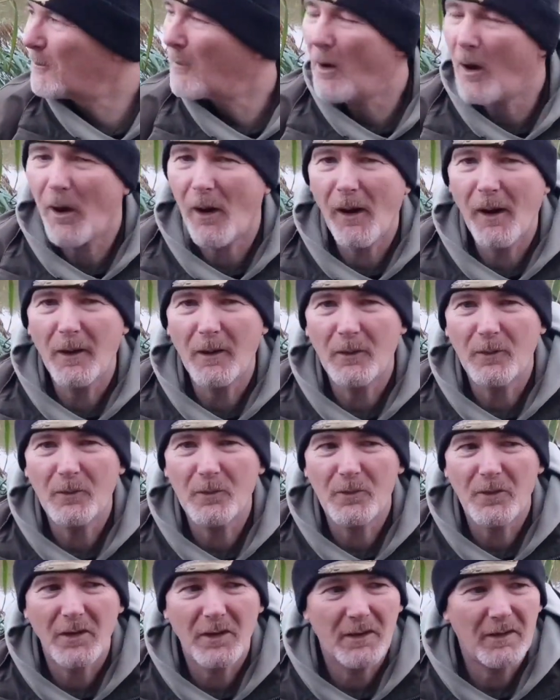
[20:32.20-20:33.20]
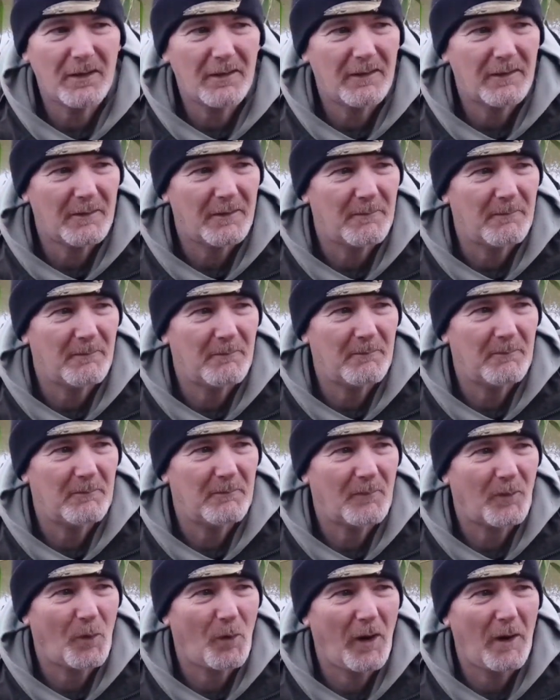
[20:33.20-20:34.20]
mild,
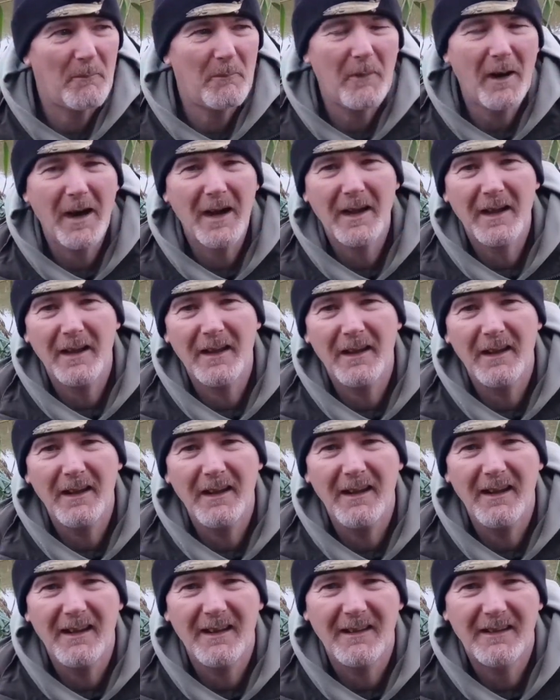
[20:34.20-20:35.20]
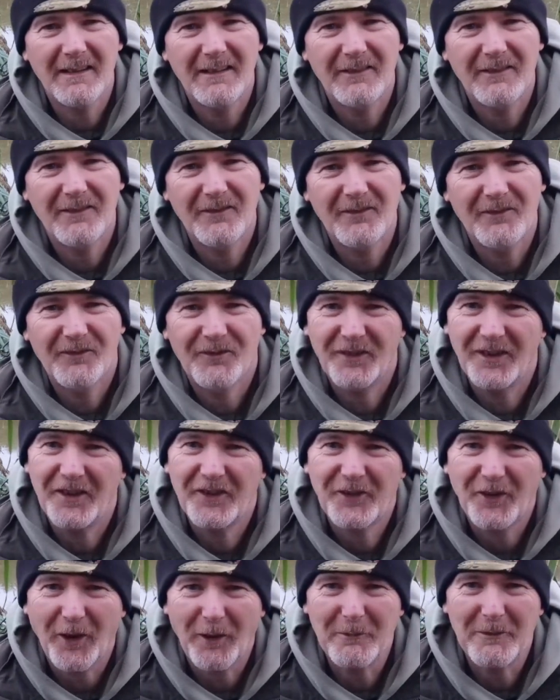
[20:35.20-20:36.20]
quite muggy for
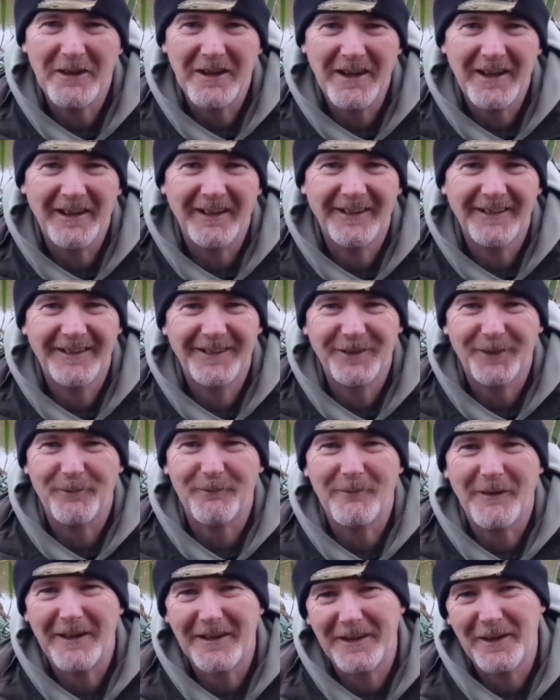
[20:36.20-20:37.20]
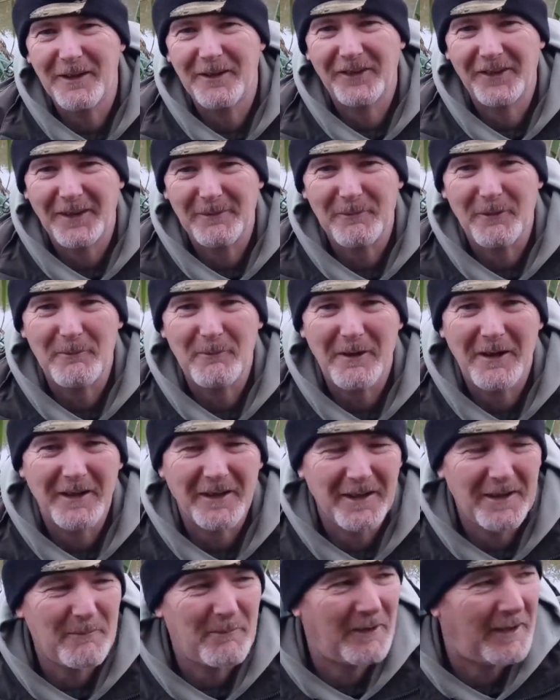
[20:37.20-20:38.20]
this time of year. Not muggy, summer
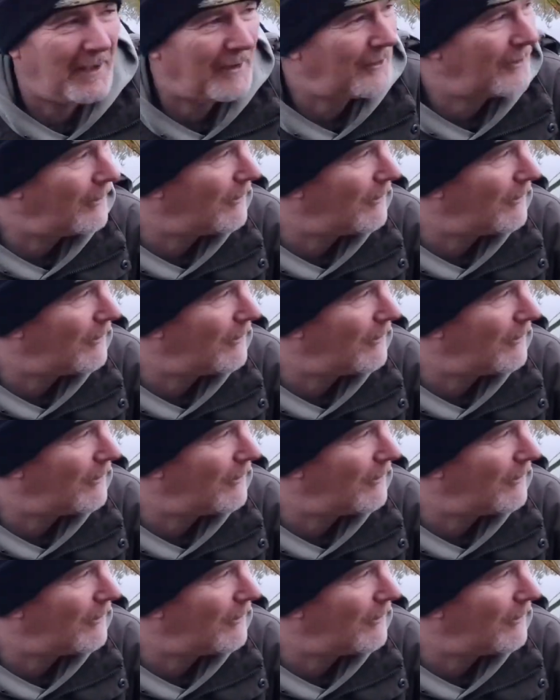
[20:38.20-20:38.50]
muggy, but it's